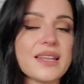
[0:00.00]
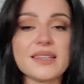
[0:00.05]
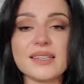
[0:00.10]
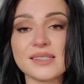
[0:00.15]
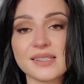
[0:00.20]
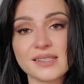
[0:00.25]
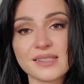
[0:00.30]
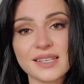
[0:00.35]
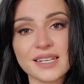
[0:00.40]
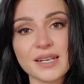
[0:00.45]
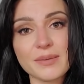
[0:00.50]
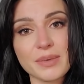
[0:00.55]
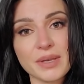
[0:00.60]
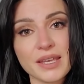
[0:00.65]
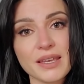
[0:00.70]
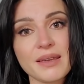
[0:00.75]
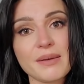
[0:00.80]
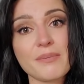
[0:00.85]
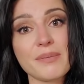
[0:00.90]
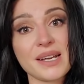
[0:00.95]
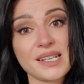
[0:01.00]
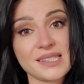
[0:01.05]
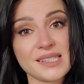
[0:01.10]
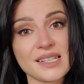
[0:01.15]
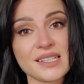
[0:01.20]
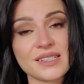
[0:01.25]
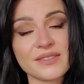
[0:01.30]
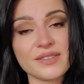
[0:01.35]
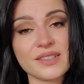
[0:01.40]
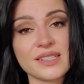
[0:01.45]
this is going to be my
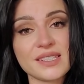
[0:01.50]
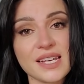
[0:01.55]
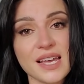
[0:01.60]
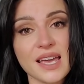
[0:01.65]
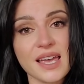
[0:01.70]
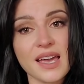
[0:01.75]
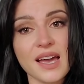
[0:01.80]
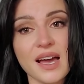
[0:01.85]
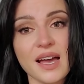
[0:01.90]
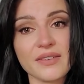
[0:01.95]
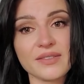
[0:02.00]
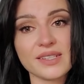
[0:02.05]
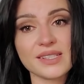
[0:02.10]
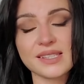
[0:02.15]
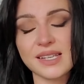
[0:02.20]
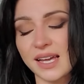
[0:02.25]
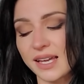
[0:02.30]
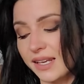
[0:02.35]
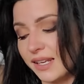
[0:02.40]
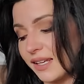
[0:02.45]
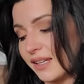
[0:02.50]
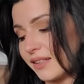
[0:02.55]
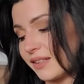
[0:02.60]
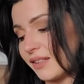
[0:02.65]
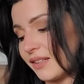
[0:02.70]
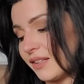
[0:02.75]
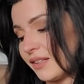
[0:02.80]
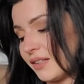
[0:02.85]
scent of the day. I've decided...